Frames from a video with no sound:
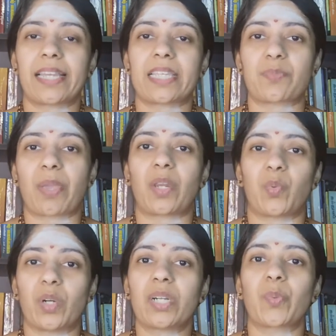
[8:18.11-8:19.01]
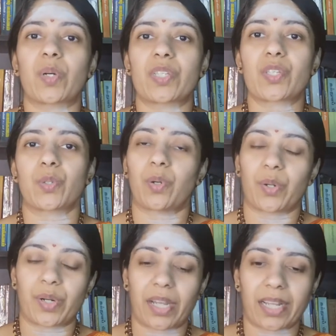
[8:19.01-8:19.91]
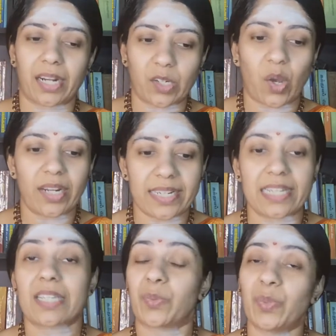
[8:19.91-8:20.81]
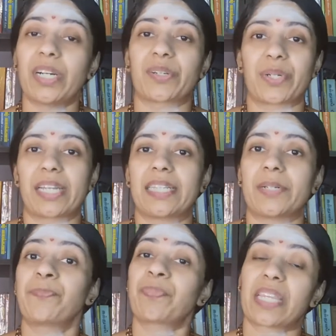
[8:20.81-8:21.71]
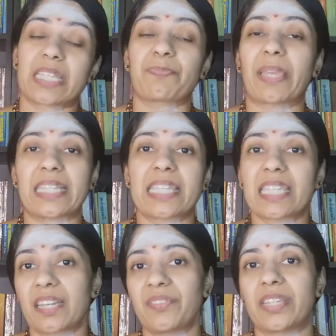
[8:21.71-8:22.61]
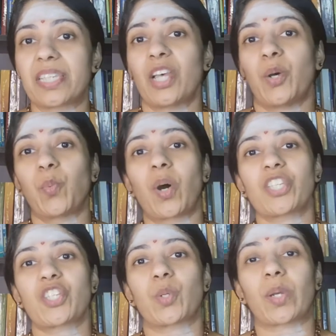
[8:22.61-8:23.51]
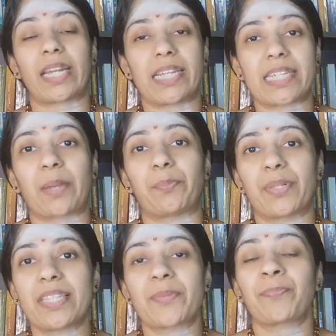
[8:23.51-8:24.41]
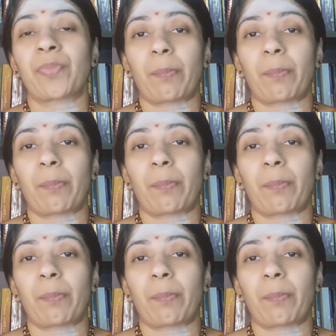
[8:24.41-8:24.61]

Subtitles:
his main work was to, or I can't call it as a work, rather his main service was to clean temples,